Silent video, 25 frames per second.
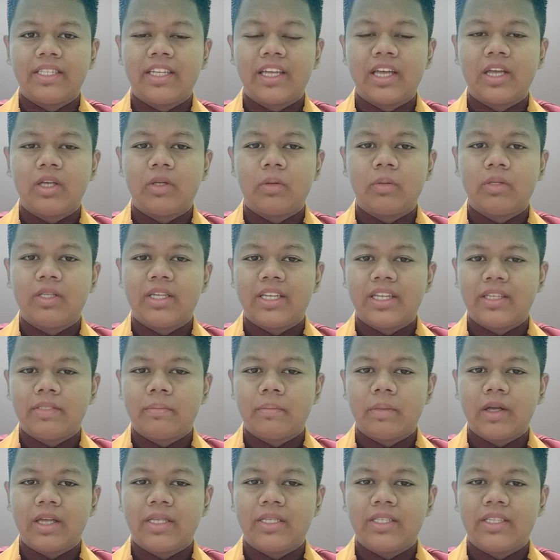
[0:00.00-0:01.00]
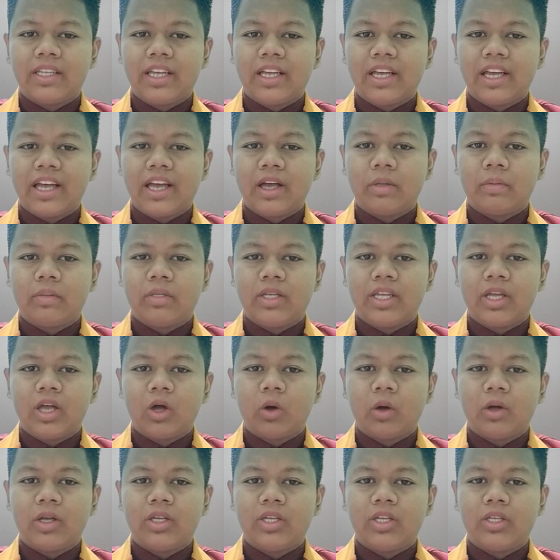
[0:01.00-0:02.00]
included in the basic accounting
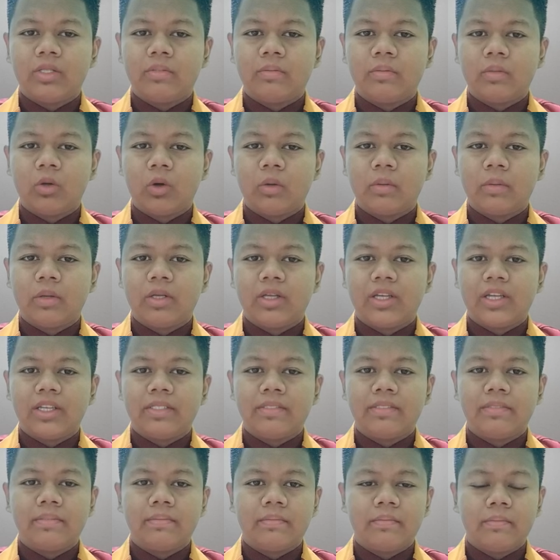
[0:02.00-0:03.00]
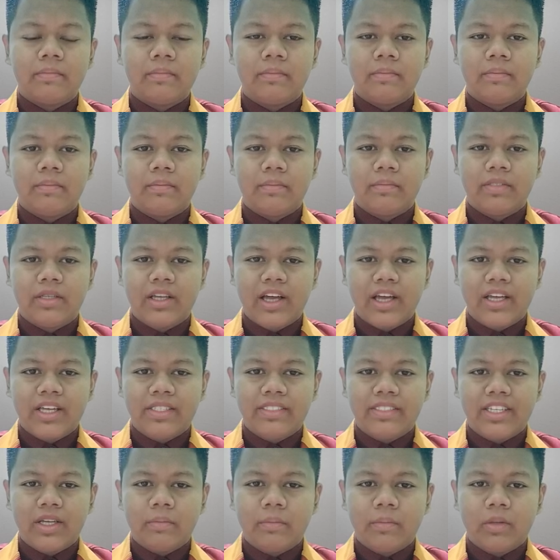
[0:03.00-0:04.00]
equation formula.
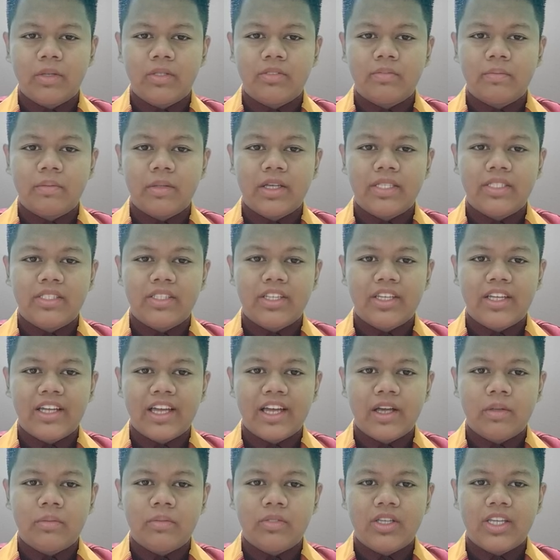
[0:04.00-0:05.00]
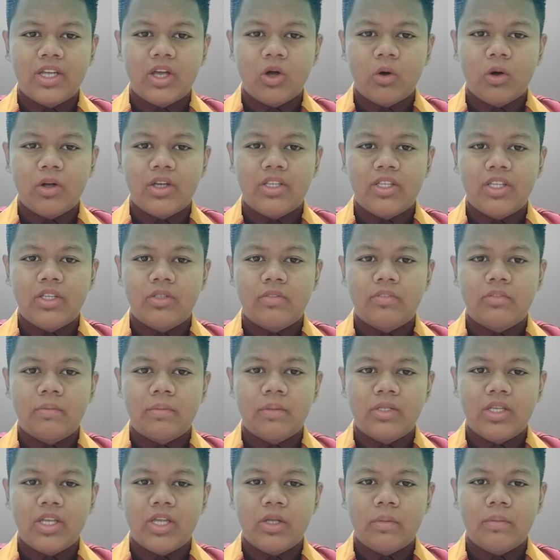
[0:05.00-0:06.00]
Example of basic accounting equation for
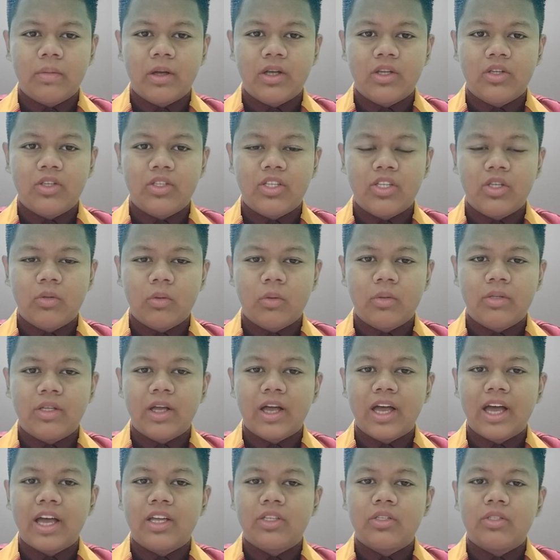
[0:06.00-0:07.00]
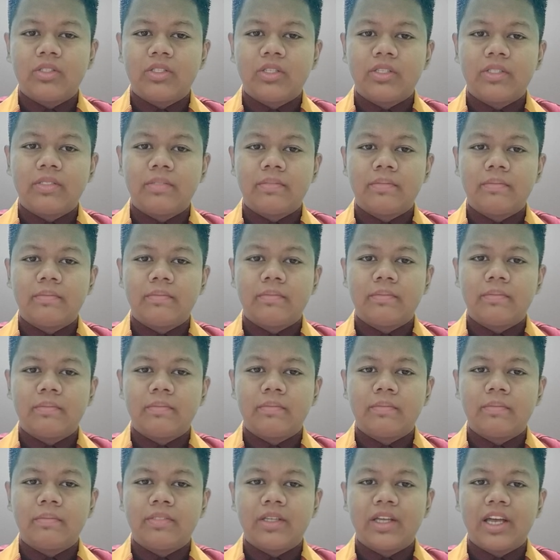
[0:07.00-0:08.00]
machine purchase with cash.
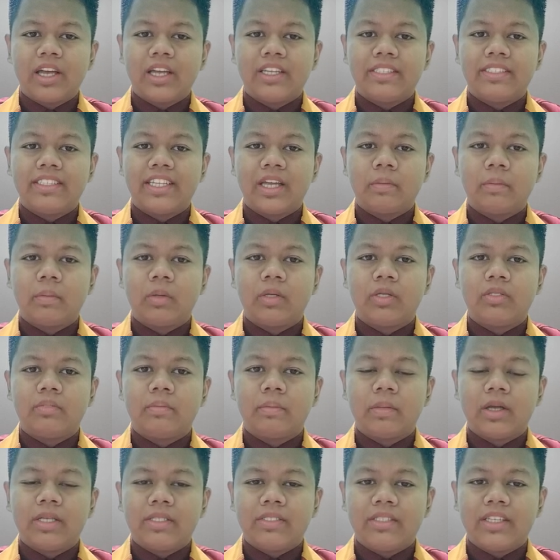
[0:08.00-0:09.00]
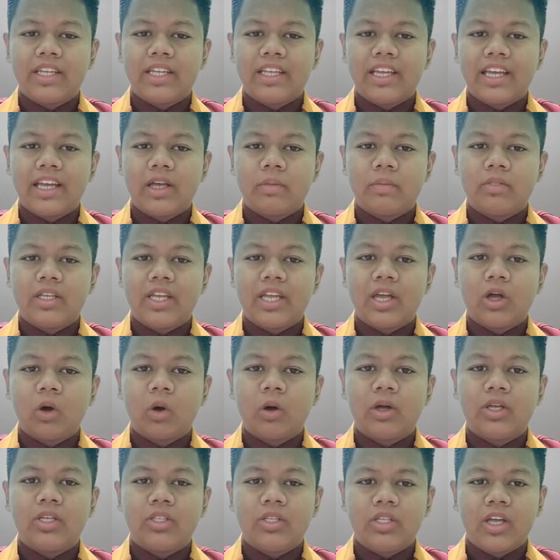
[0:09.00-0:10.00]
Example of basic accounting
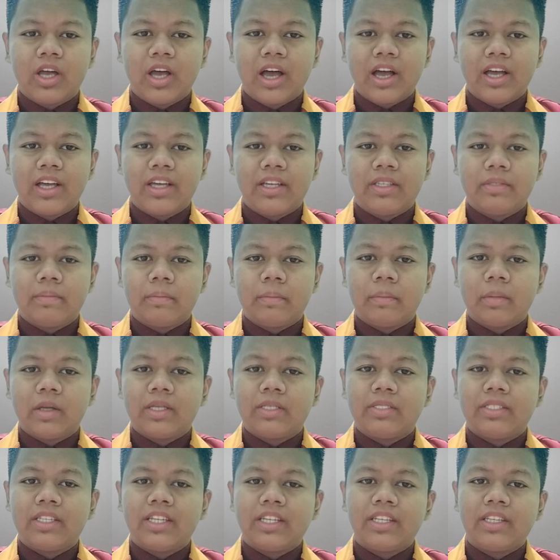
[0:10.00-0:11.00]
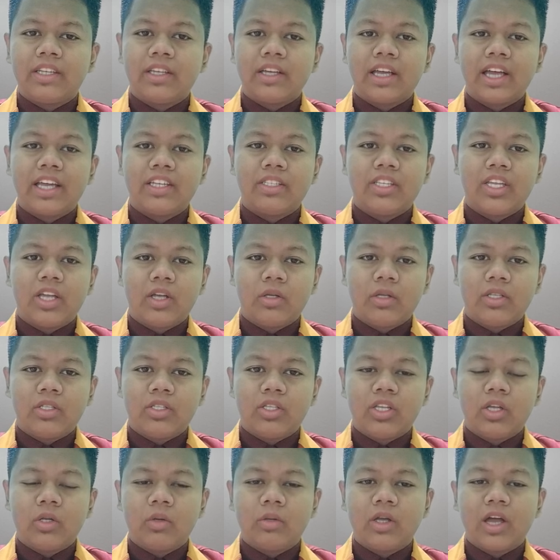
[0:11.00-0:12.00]
equation I, PT,
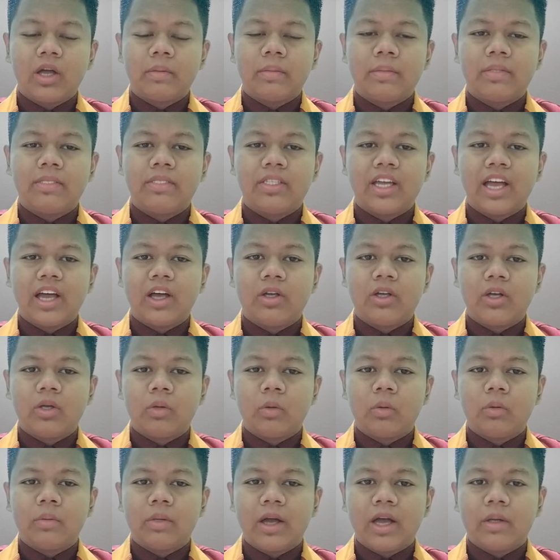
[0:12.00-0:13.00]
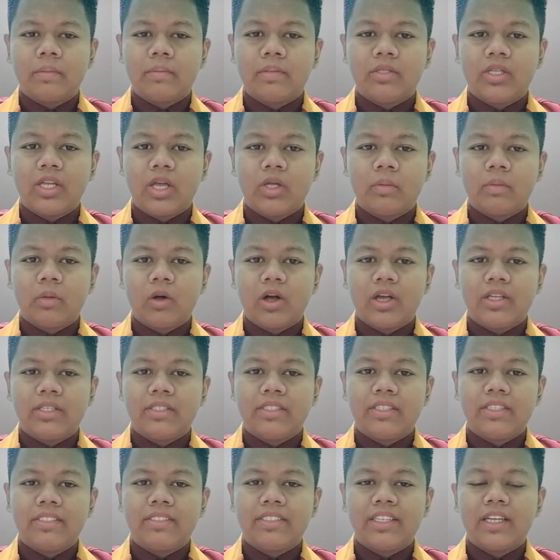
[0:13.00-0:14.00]
Anjungan Tunai Mandiri will buy a machine
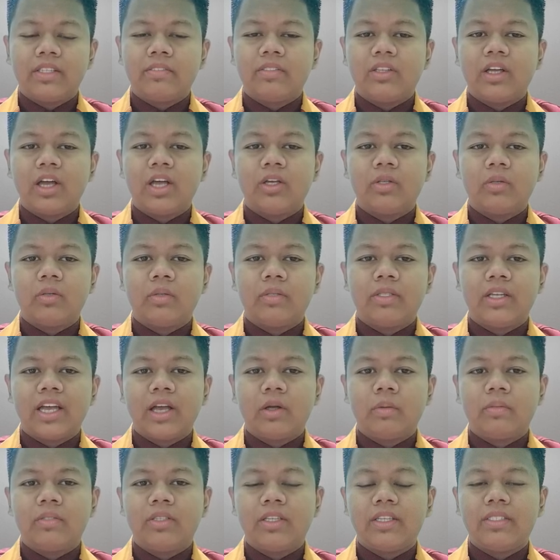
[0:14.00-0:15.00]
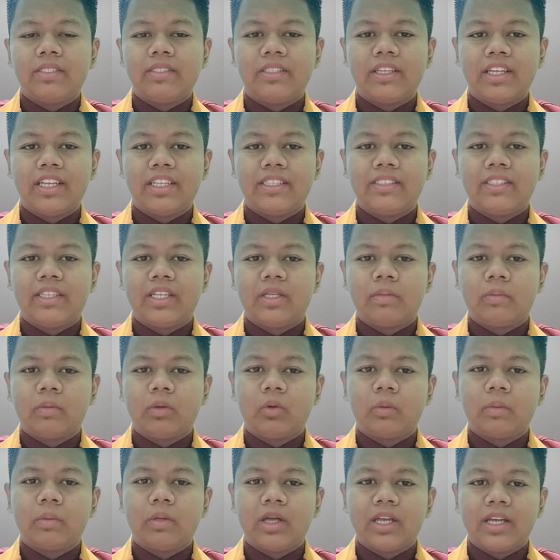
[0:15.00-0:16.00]
priced at 700,000 Indonesian
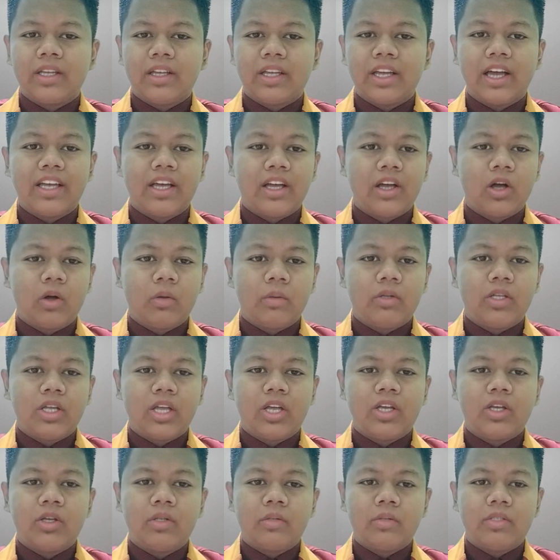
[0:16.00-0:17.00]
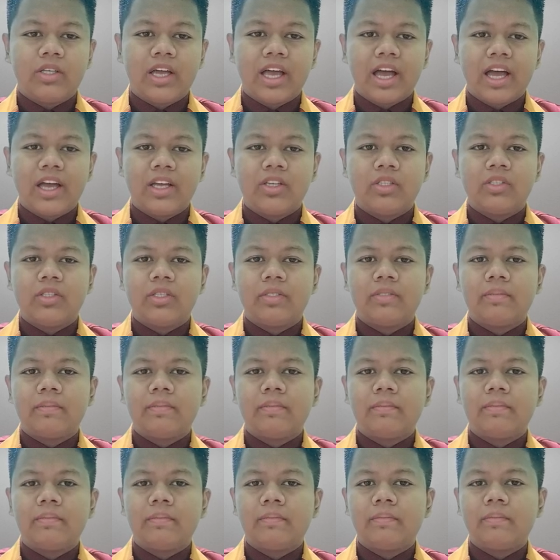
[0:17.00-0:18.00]
rupiah and only use cash.
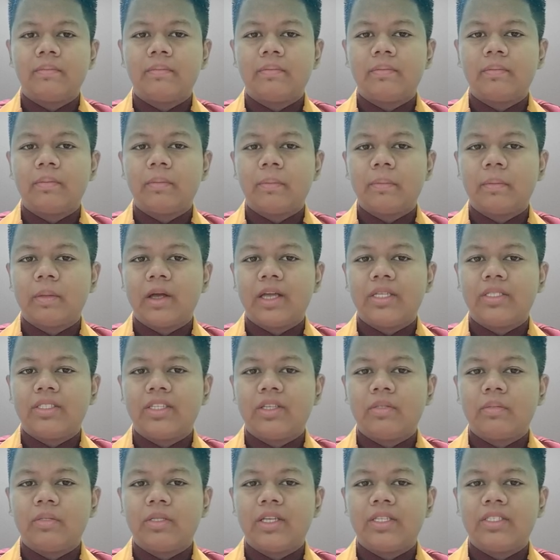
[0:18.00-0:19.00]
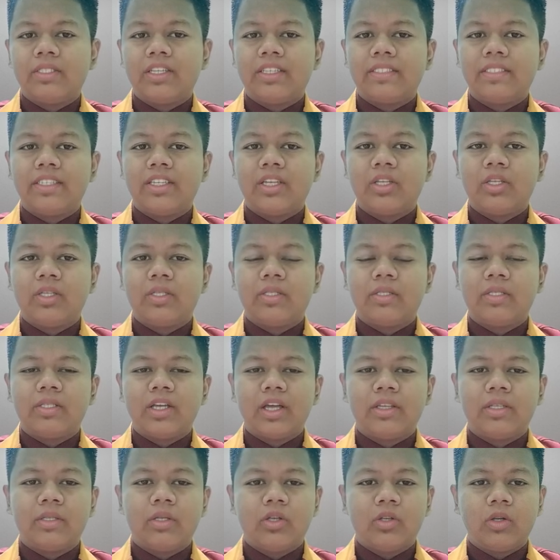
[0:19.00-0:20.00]
Based on these conditions,
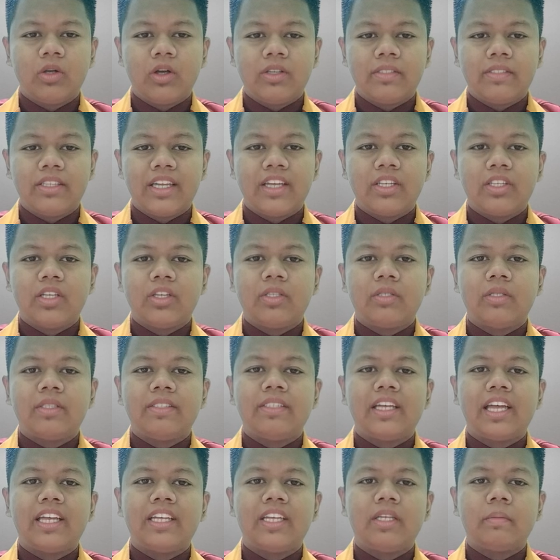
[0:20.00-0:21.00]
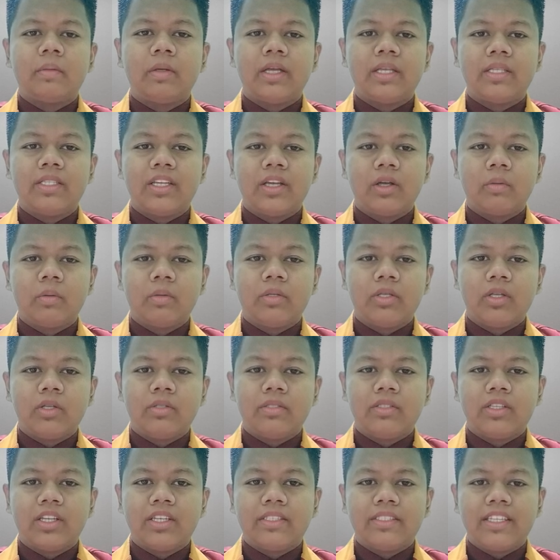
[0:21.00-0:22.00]
the transaction that takes place can
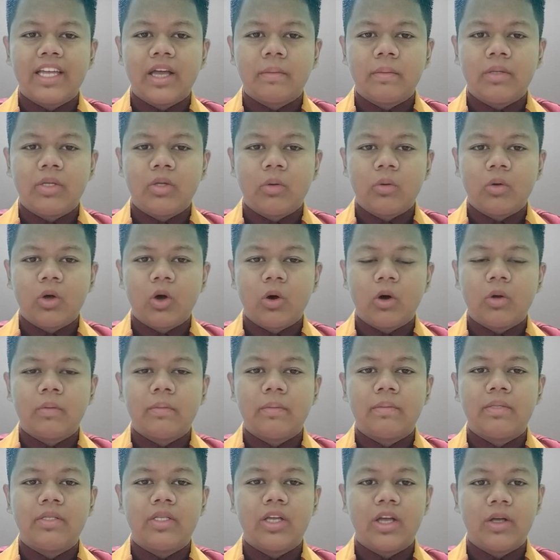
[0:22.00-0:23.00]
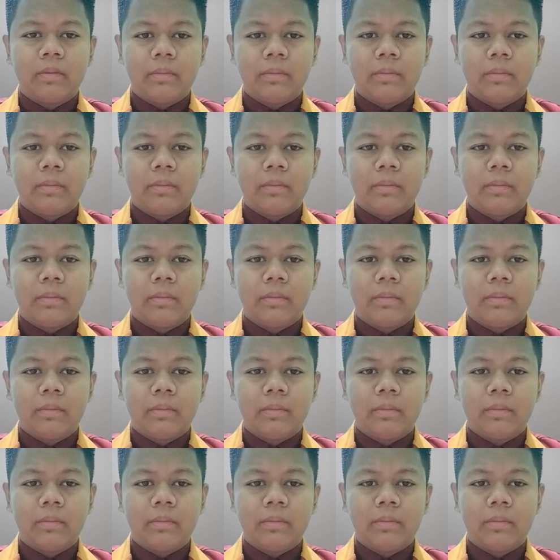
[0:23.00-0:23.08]
result in a debit to equipment,